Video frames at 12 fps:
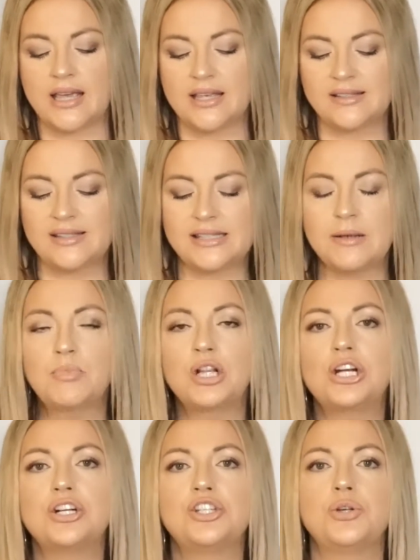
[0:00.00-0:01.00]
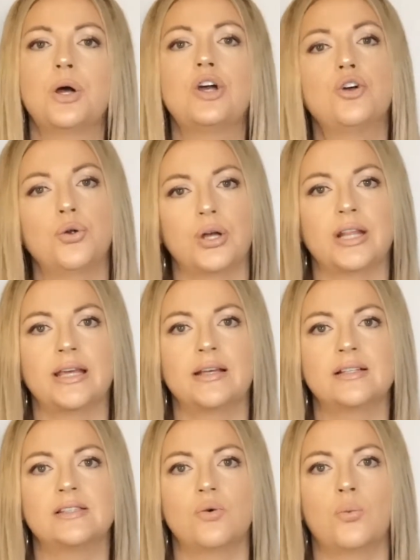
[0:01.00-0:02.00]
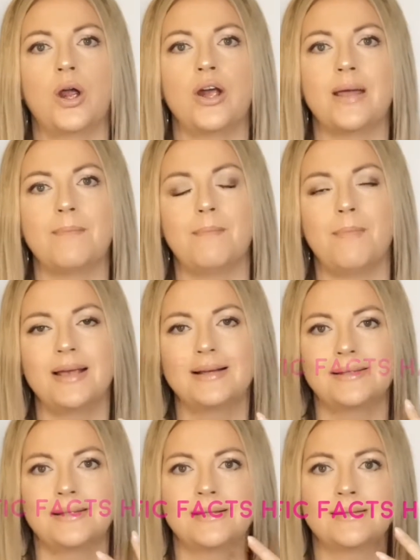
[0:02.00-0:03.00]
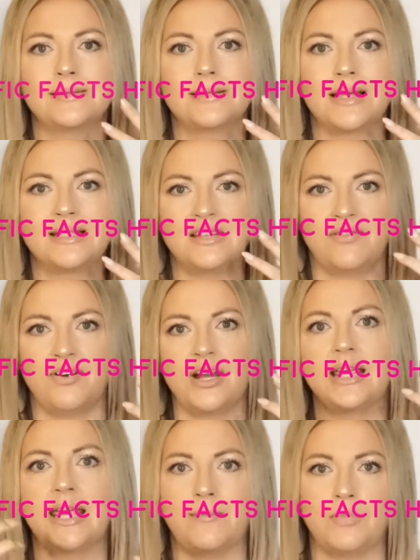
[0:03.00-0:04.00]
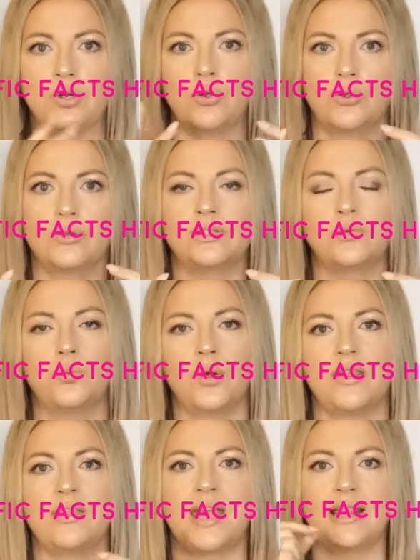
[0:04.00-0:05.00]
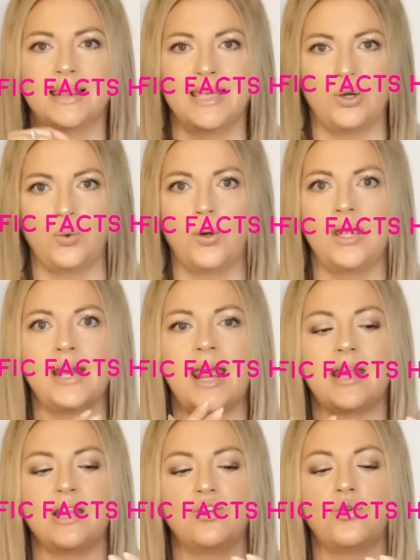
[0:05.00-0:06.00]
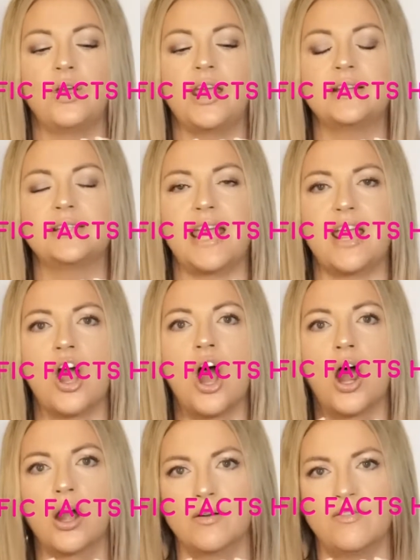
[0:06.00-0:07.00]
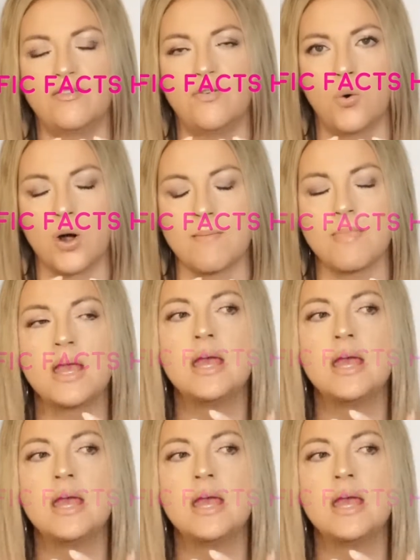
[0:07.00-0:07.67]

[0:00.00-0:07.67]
similar to acrylics where it mixes different chemicals with a liquid and it creates a hard form.